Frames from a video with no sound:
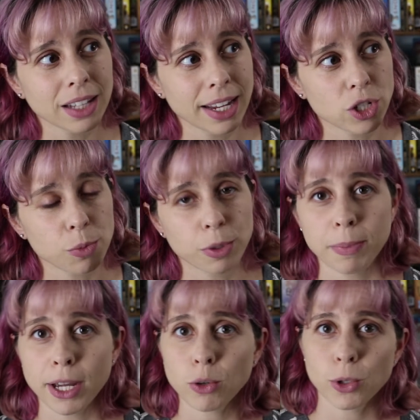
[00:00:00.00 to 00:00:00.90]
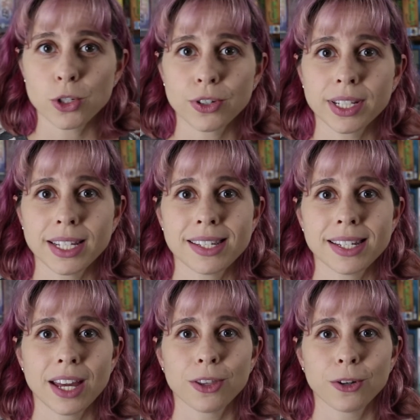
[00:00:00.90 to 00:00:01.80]
like to put my grocery list
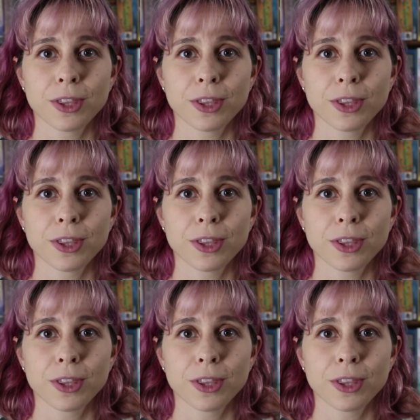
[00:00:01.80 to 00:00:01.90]
together